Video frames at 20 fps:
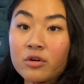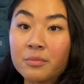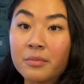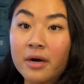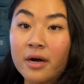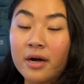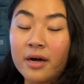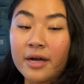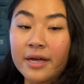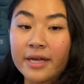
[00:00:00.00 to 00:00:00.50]

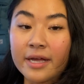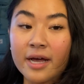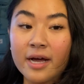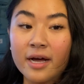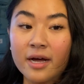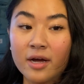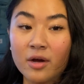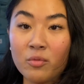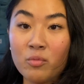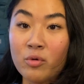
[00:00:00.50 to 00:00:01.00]

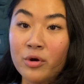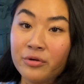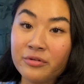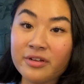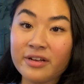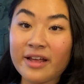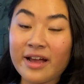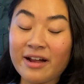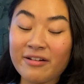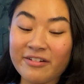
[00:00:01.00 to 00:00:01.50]
my
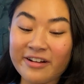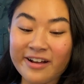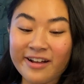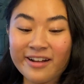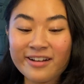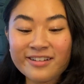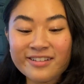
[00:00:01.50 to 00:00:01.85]
wounded area.